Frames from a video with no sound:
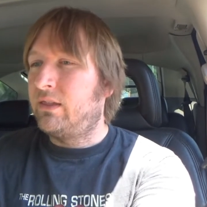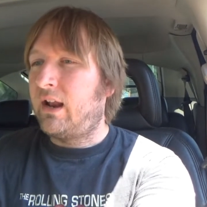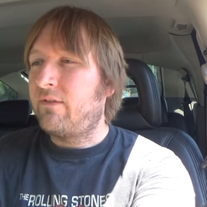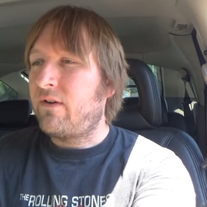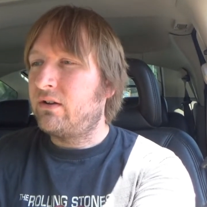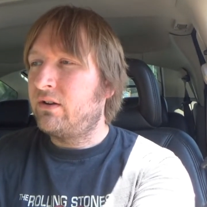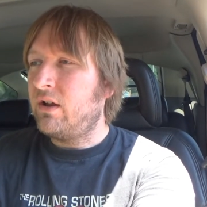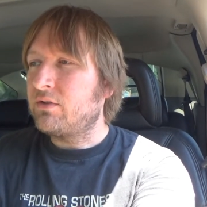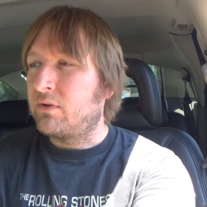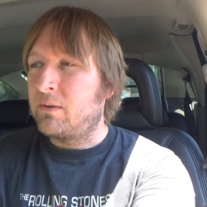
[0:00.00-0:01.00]
Then I found
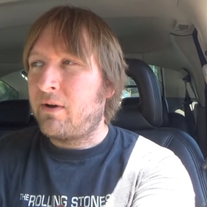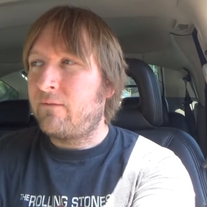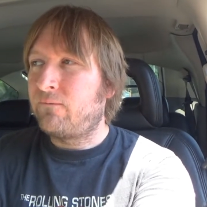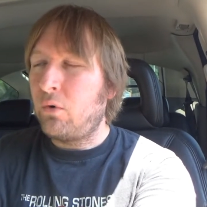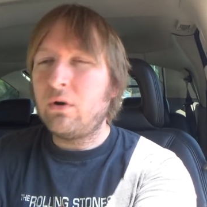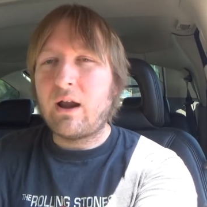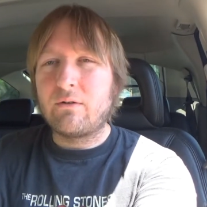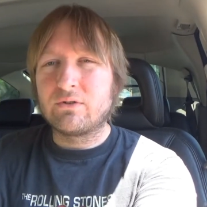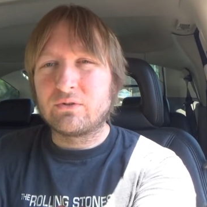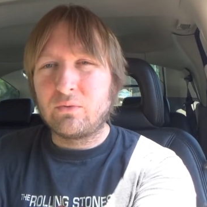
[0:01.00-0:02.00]
another one about 4
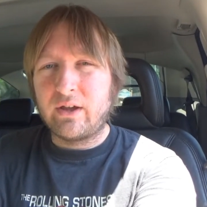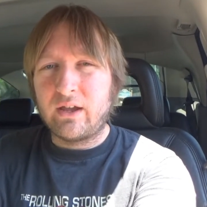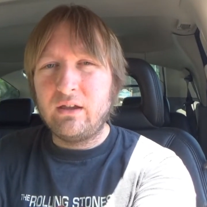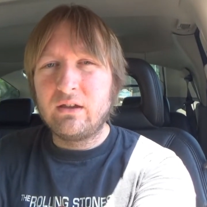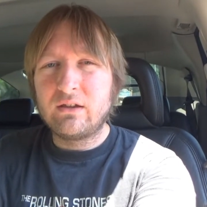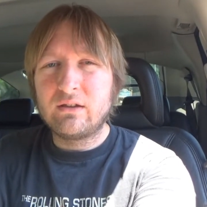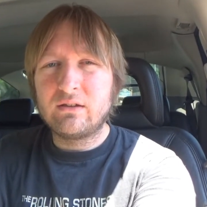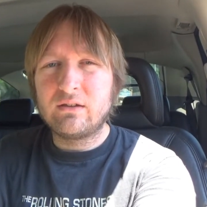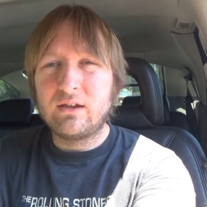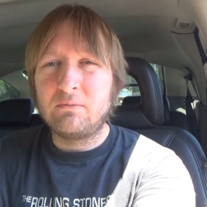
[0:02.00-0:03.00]
hours away
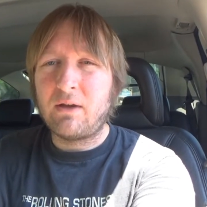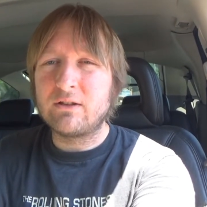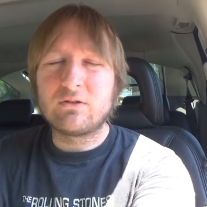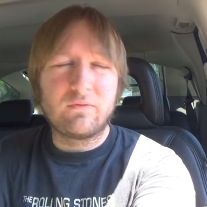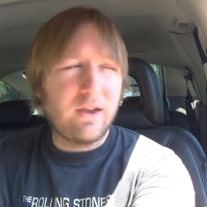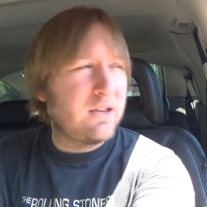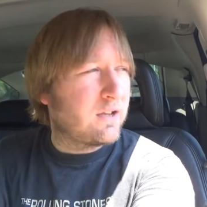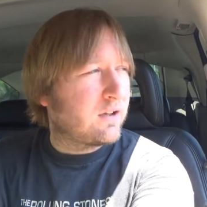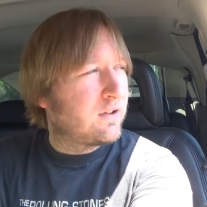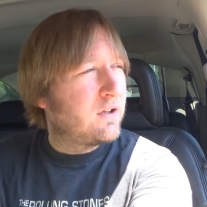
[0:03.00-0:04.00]
in
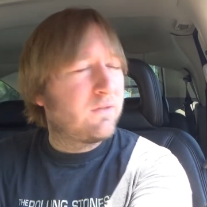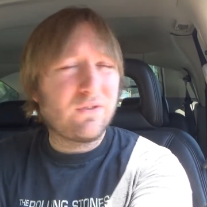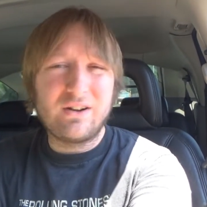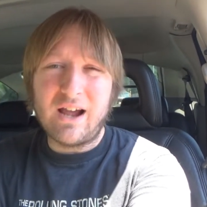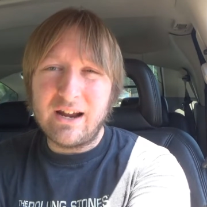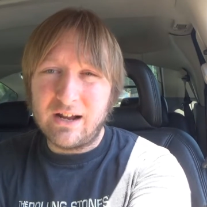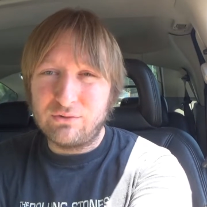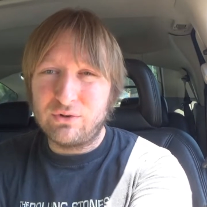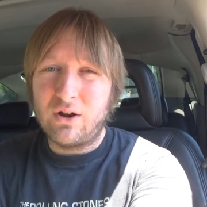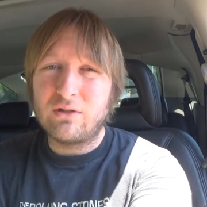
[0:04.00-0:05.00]
Pennsylvania for
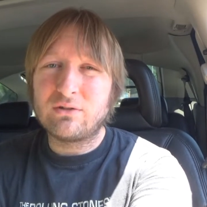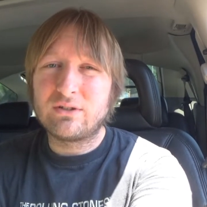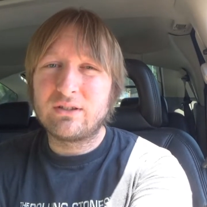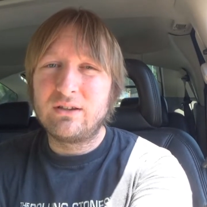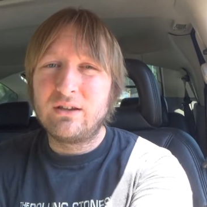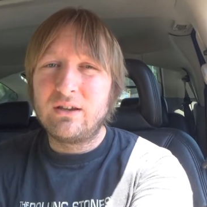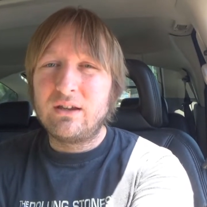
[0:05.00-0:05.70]
$900.